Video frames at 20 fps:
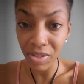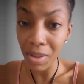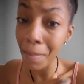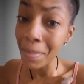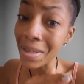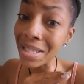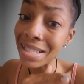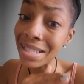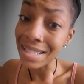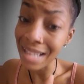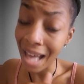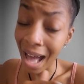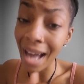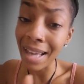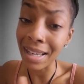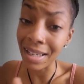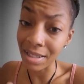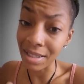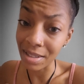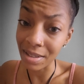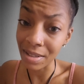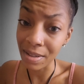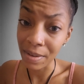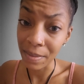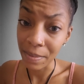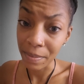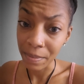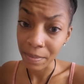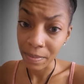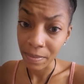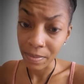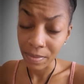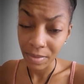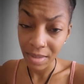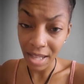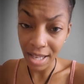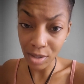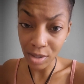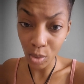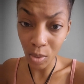the Messiah.
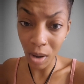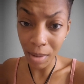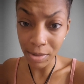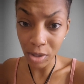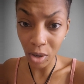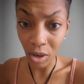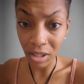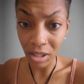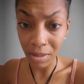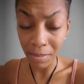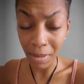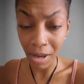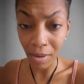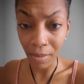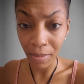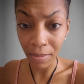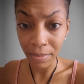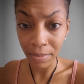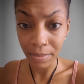That's who I'm talking about.